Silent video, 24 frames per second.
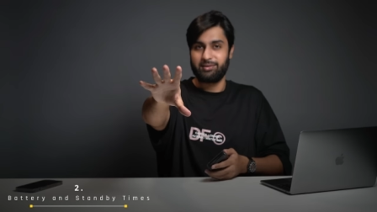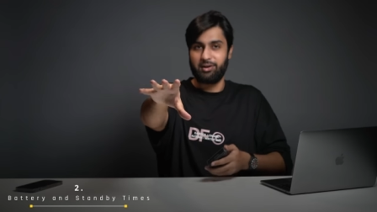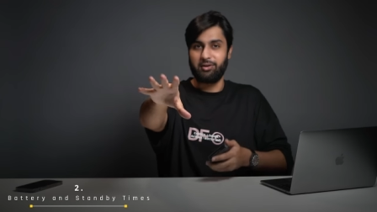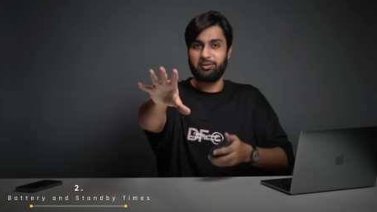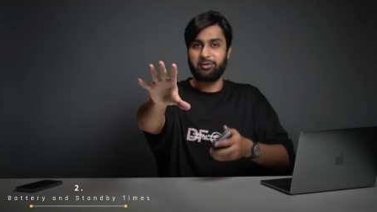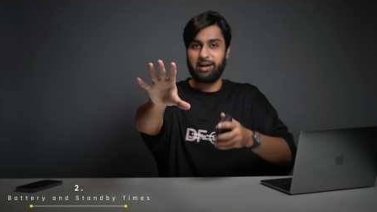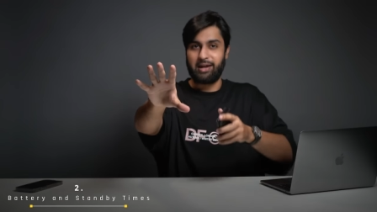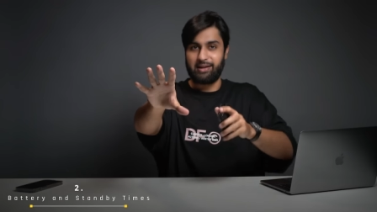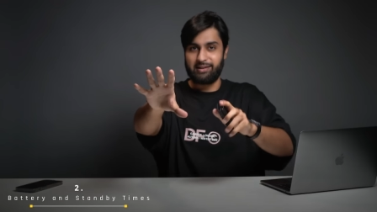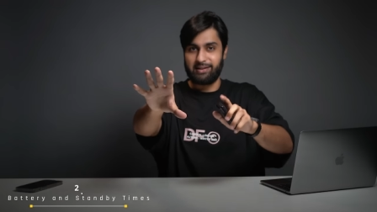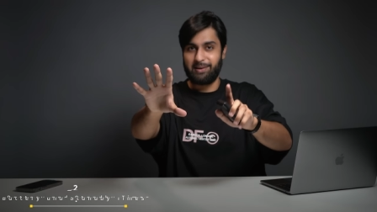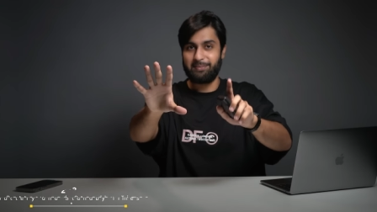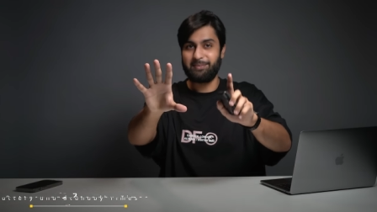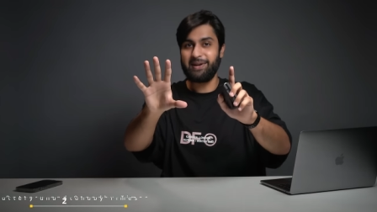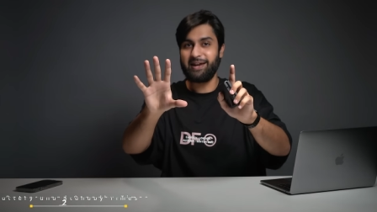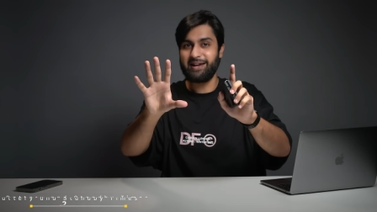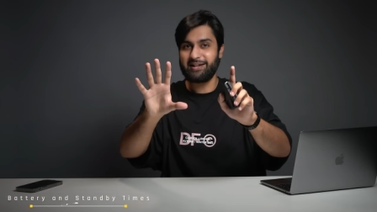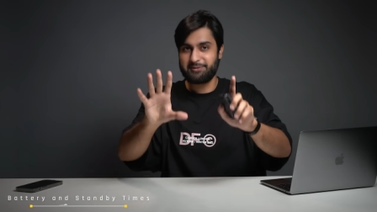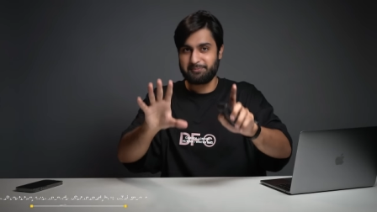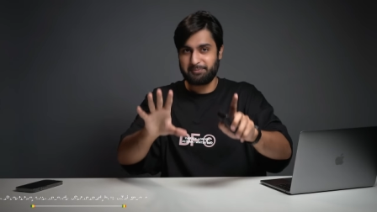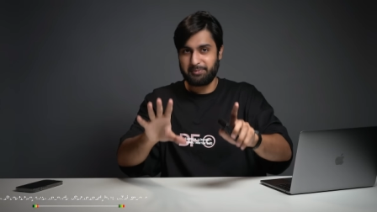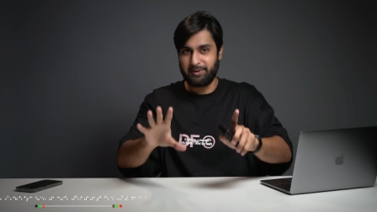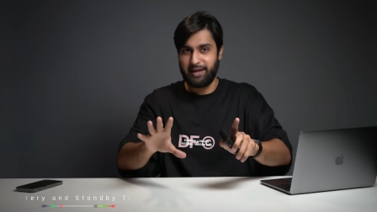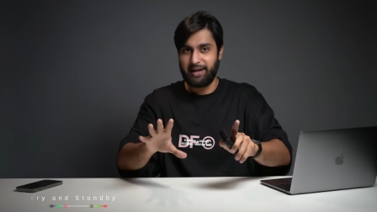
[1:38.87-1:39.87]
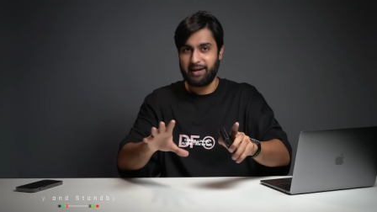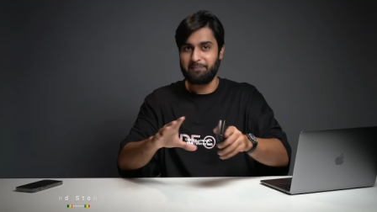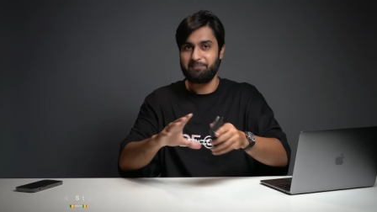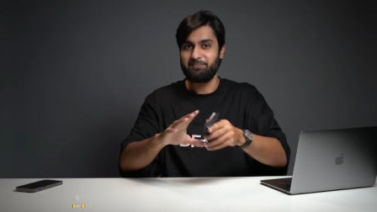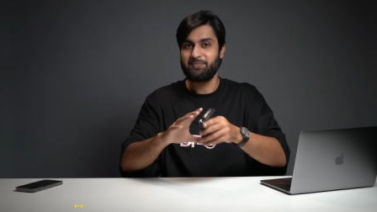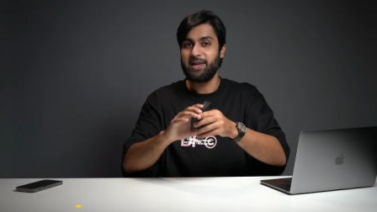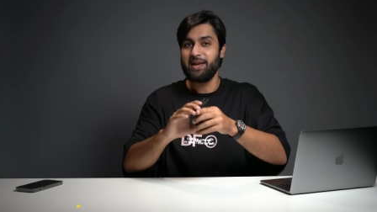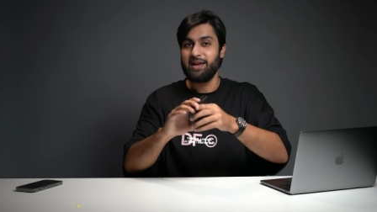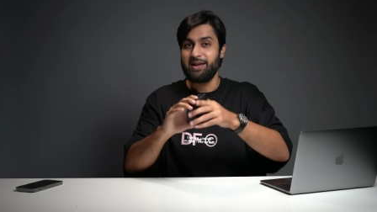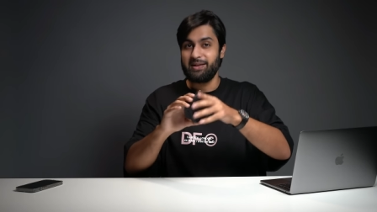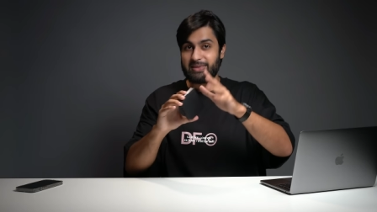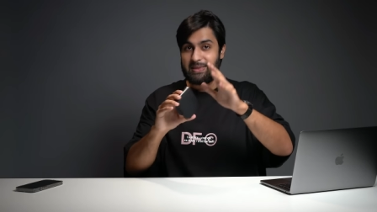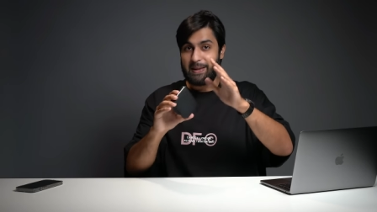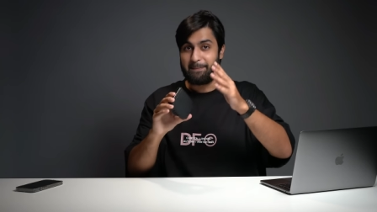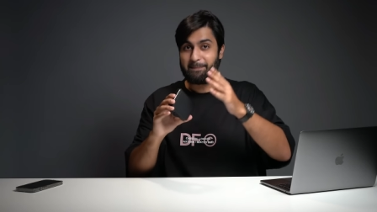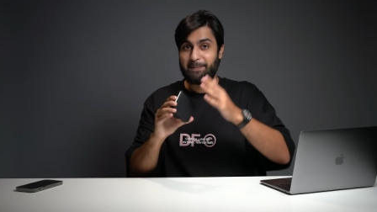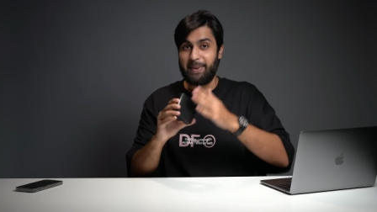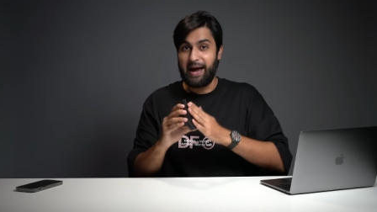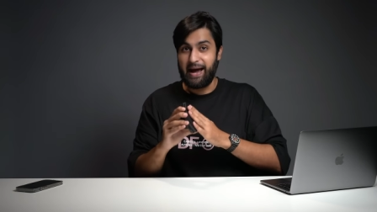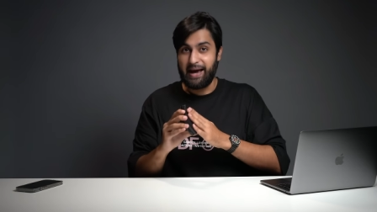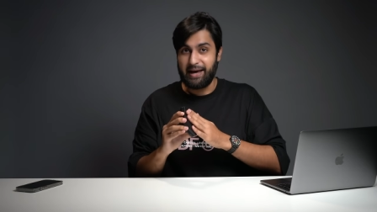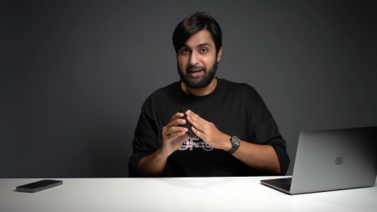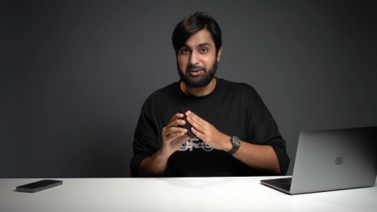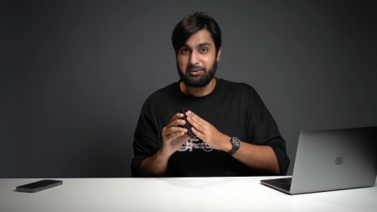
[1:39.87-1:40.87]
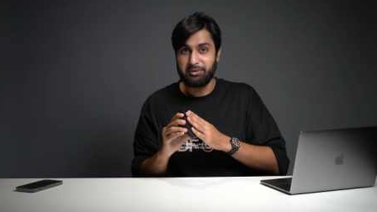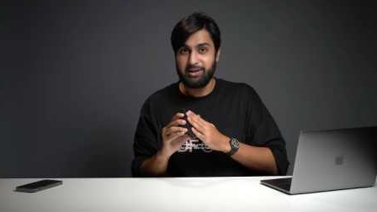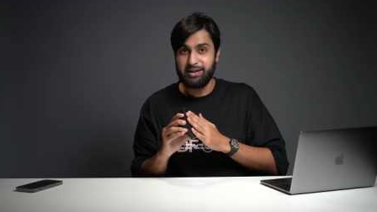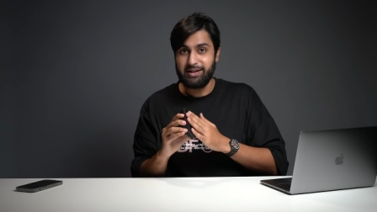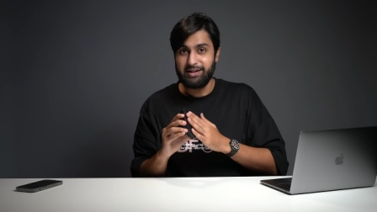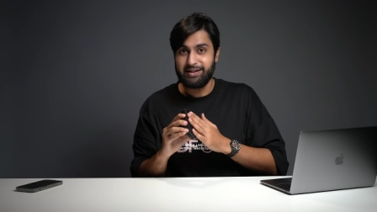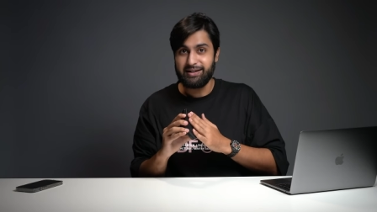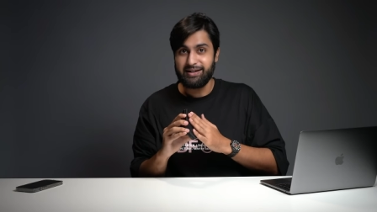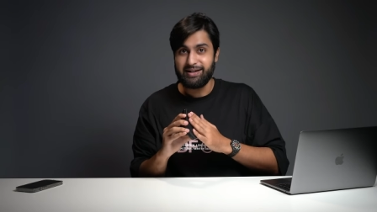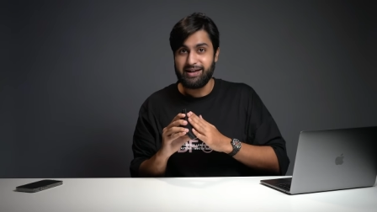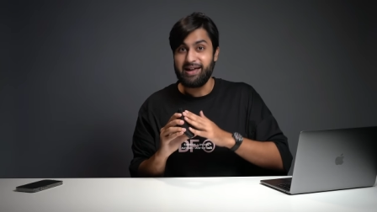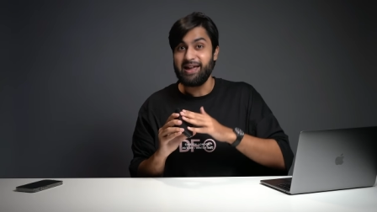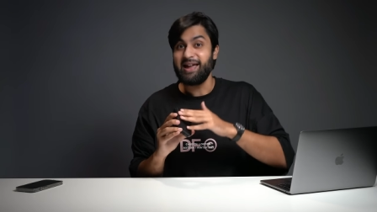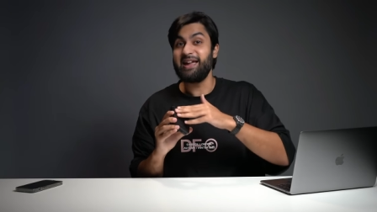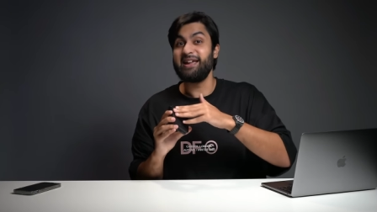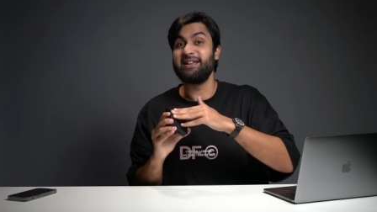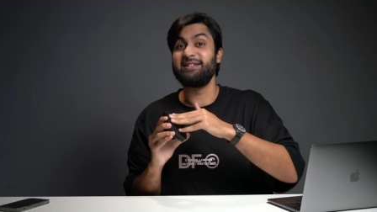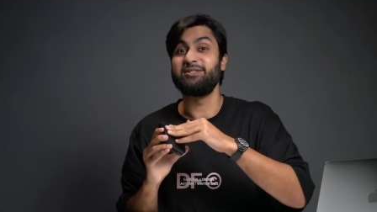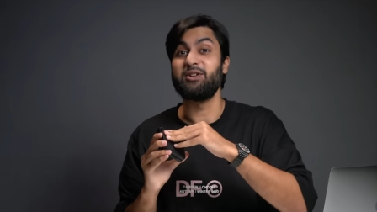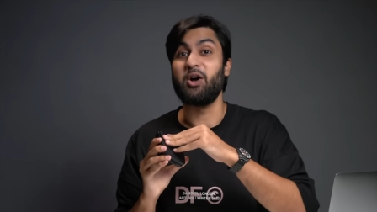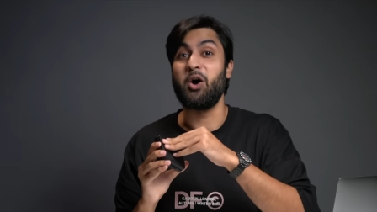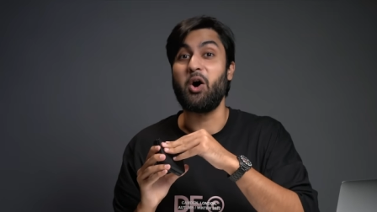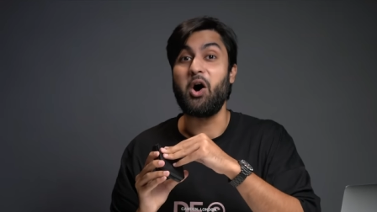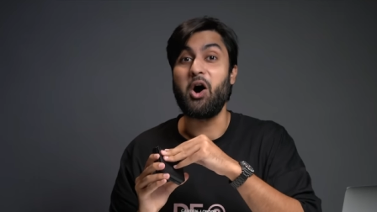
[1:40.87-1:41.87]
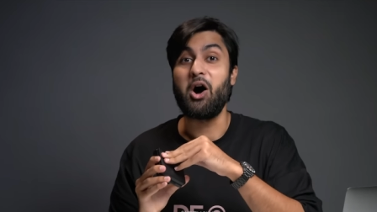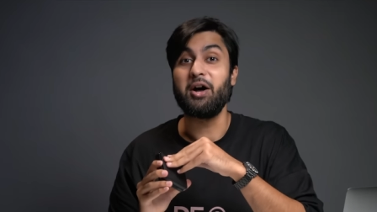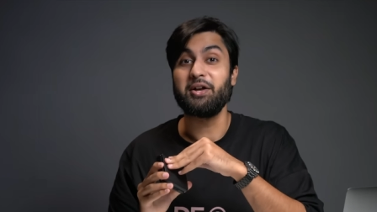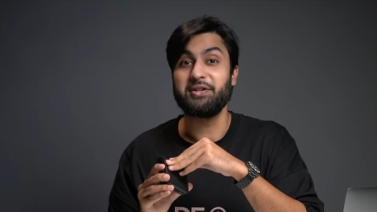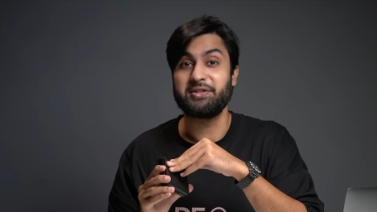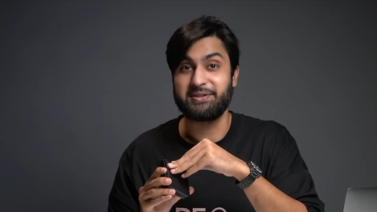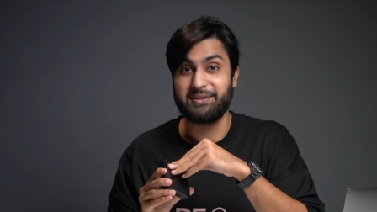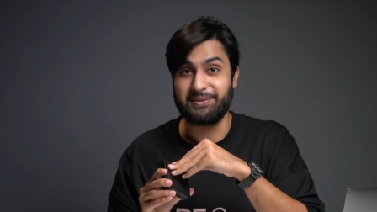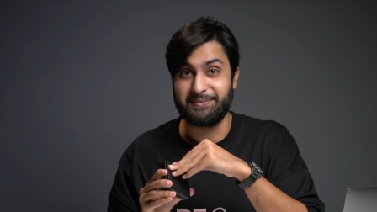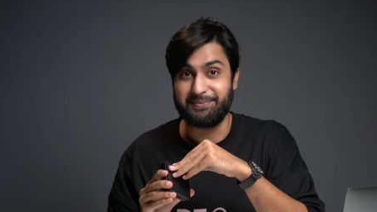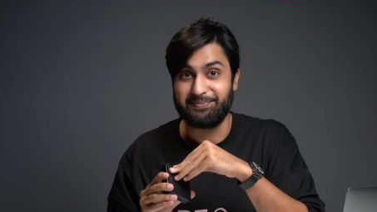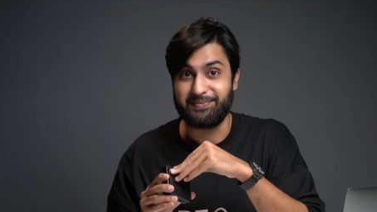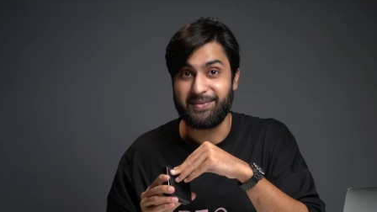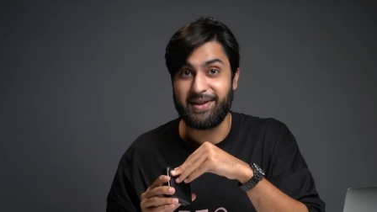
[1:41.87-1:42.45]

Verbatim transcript: okay, let me explain. The battery is awesome.